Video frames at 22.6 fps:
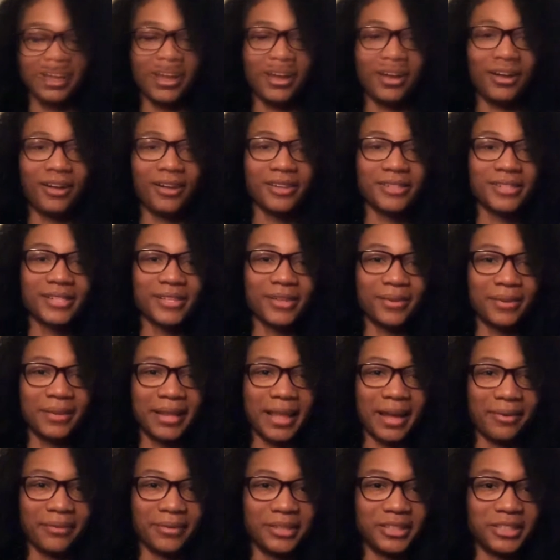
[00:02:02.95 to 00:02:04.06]
Also in
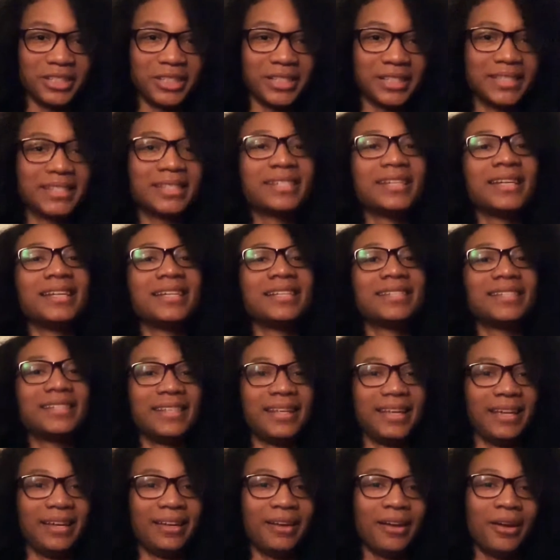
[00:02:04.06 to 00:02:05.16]
that region is
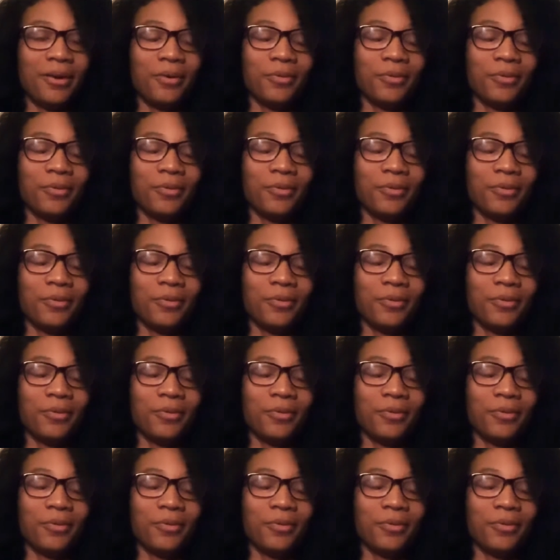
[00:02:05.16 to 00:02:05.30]
Tennessee,